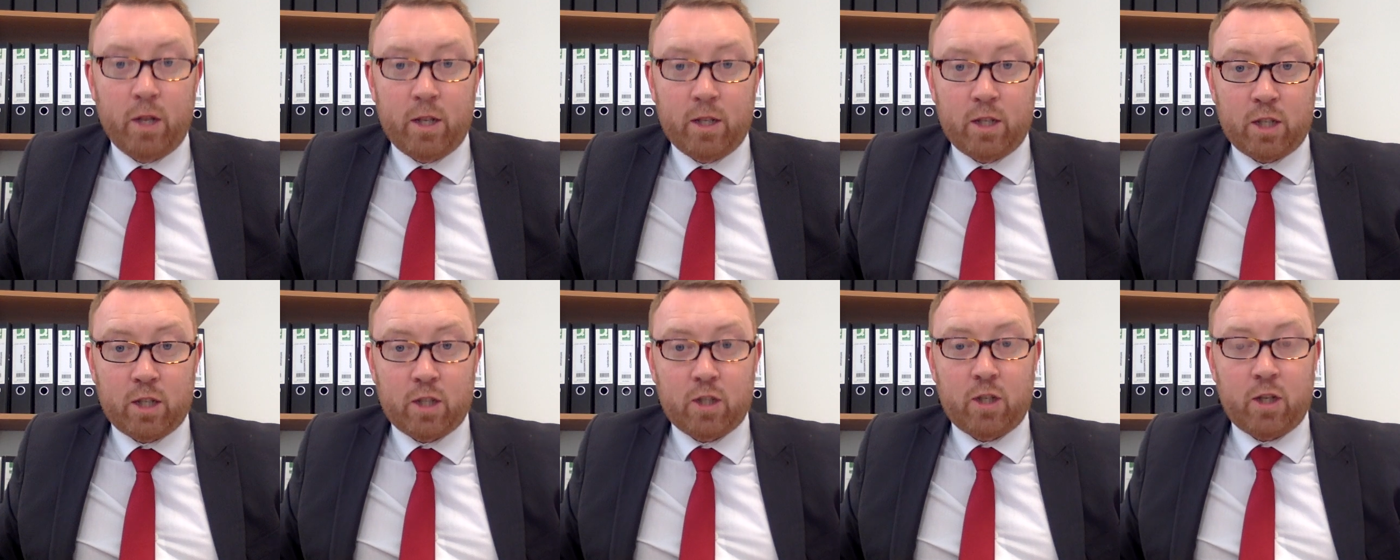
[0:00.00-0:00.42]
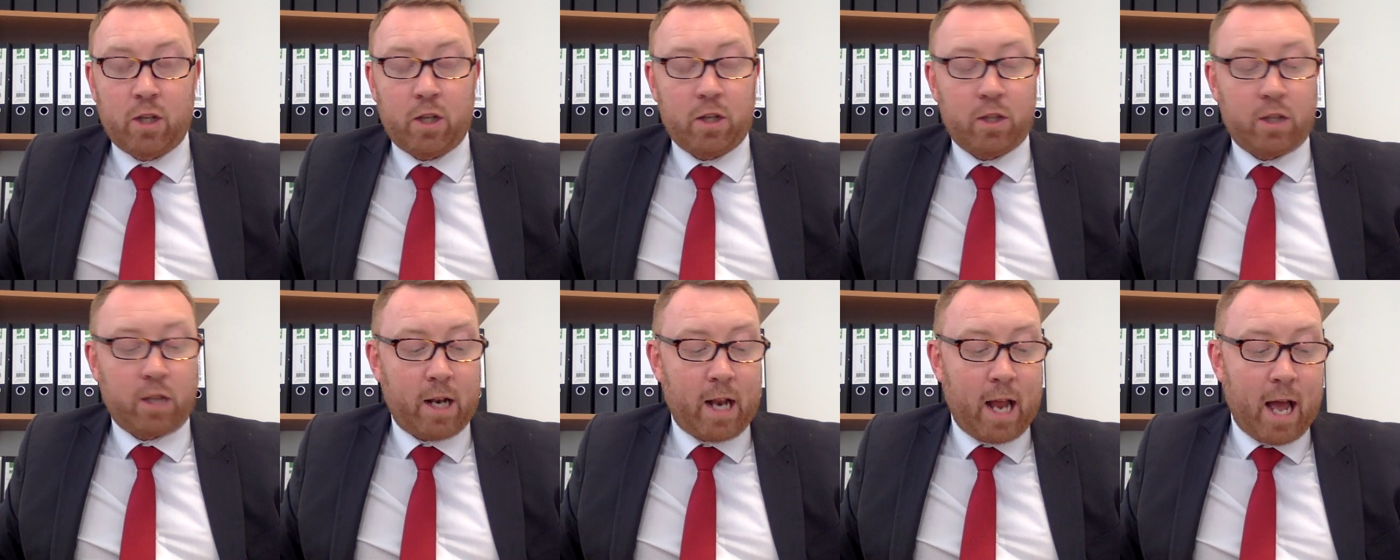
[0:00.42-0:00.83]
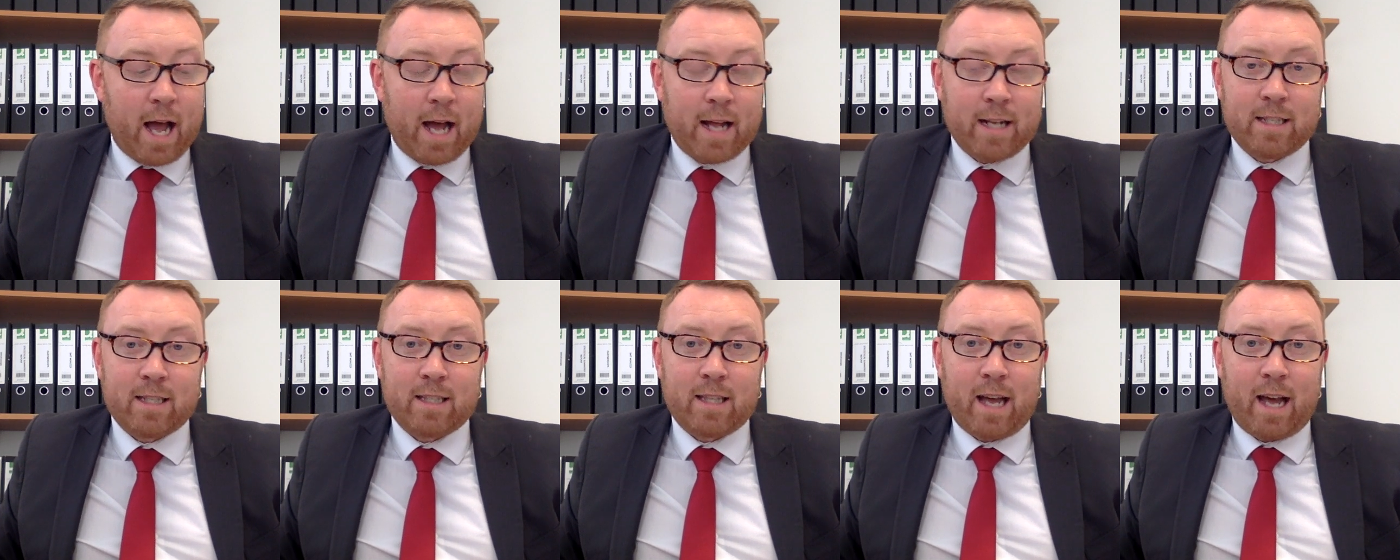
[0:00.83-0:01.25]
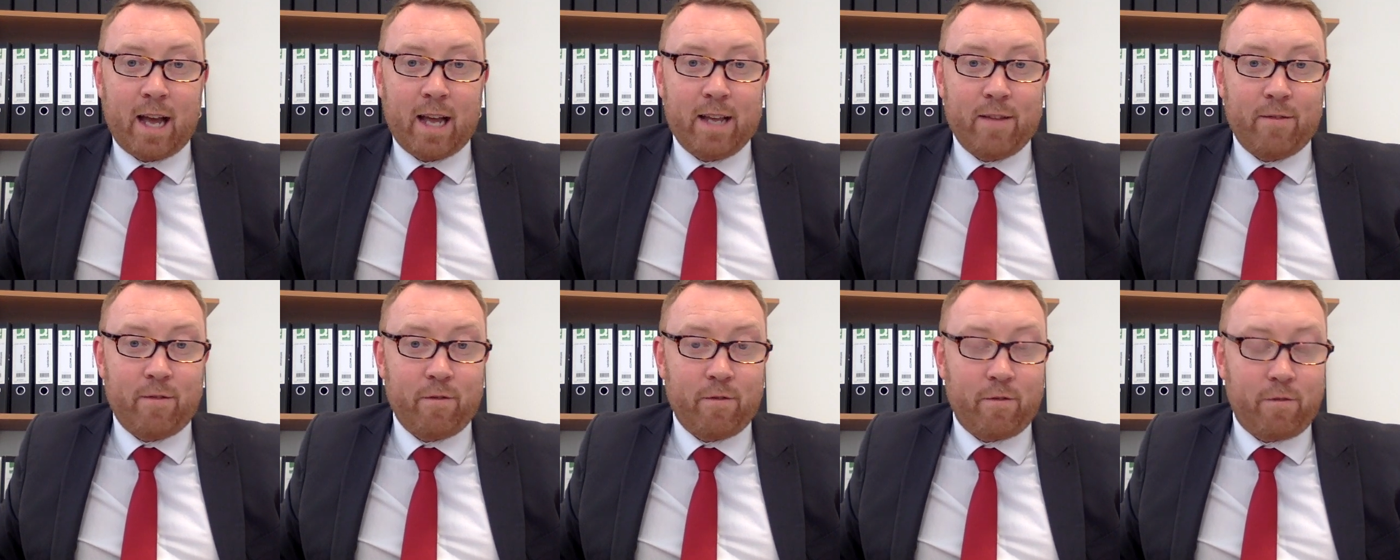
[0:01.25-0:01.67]
just to enhance that
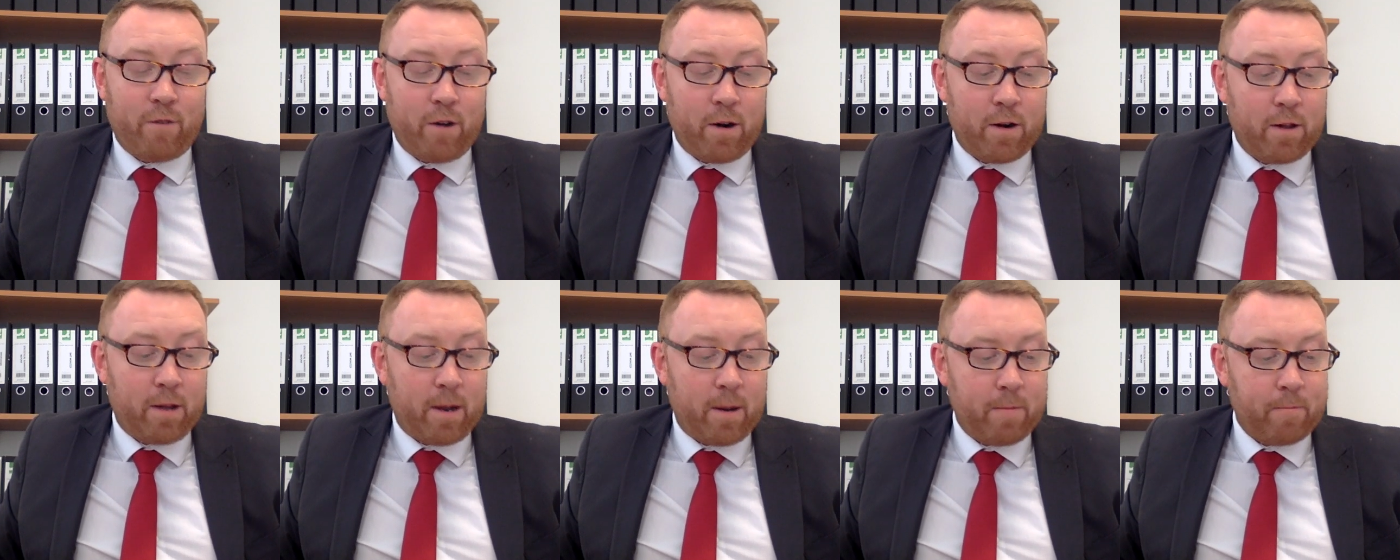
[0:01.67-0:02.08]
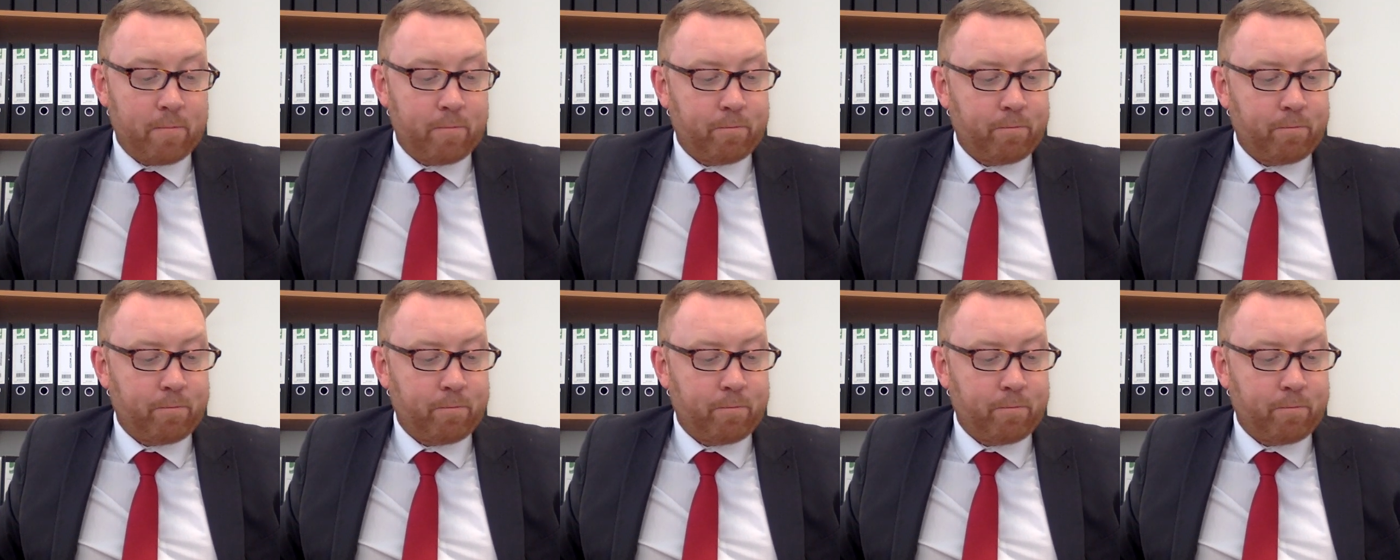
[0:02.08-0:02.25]
even further.